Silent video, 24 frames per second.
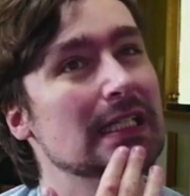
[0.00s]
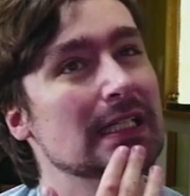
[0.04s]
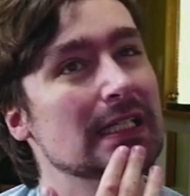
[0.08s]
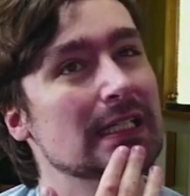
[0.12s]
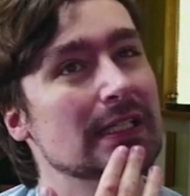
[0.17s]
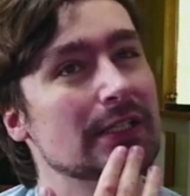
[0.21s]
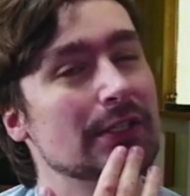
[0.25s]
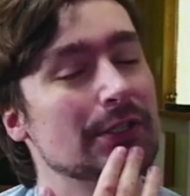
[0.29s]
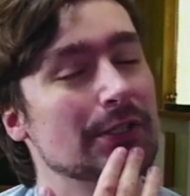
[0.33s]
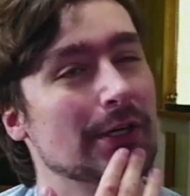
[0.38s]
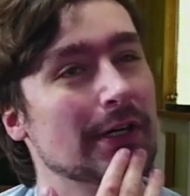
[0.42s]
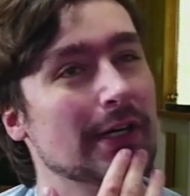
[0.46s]

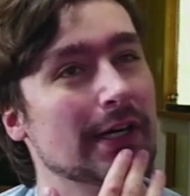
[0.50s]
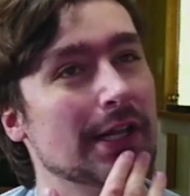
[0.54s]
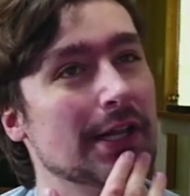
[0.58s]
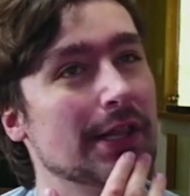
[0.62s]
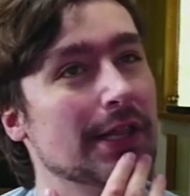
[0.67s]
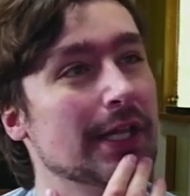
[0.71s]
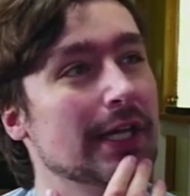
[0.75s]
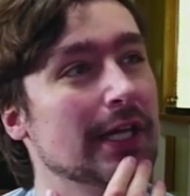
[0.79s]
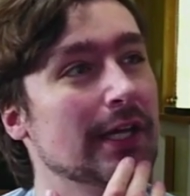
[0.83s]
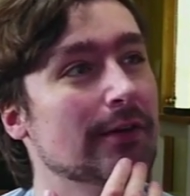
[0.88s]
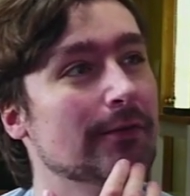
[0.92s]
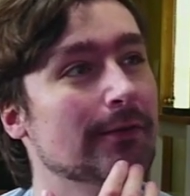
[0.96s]
trying to
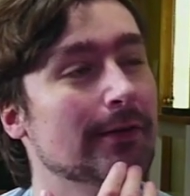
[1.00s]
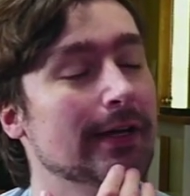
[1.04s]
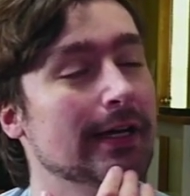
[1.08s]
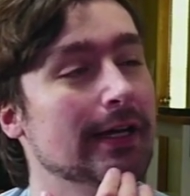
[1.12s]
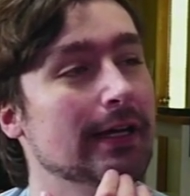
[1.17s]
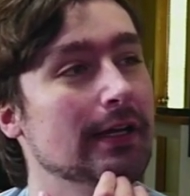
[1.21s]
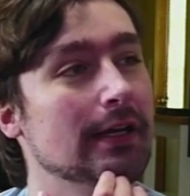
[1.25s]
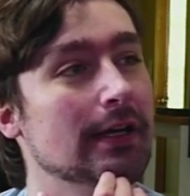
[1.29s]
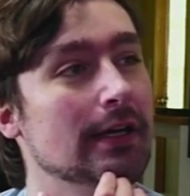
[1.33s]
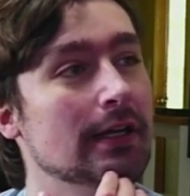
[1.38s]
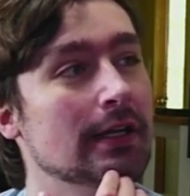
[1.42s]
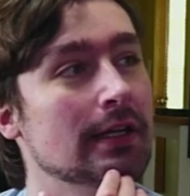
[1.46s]
think if I
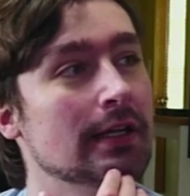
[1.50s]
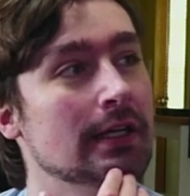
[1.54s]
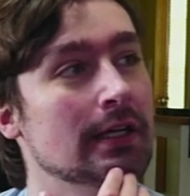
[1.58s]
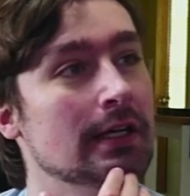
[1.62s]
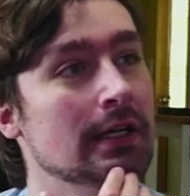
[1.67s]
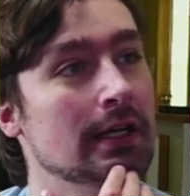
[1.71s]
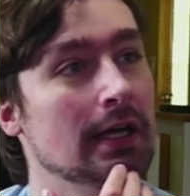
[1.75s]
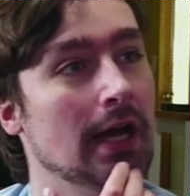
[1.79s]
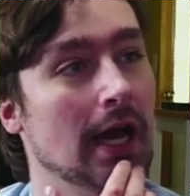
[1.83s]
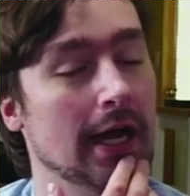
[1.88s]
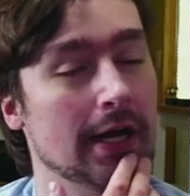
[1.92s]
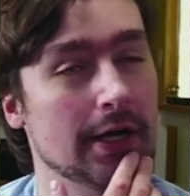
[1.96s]
could.
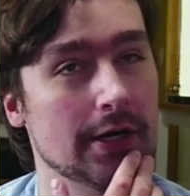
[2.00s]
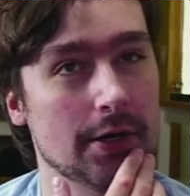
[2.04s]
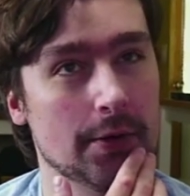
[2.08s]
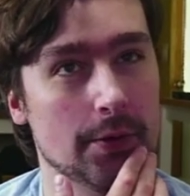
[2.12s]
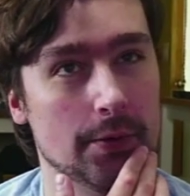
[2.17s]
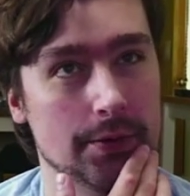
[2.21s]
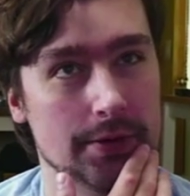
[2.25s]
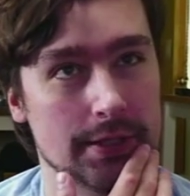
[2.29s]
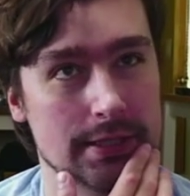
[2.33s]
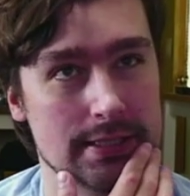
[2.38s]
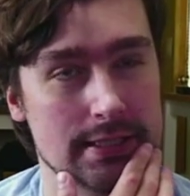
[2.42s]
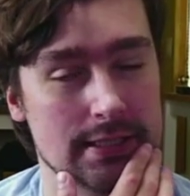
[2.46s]
I know
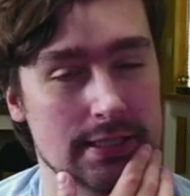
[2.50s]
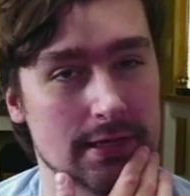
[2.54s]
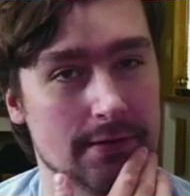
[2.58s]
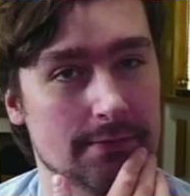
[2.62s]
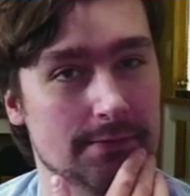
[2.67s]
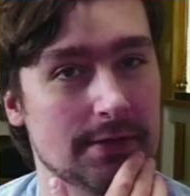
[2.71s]
the stuff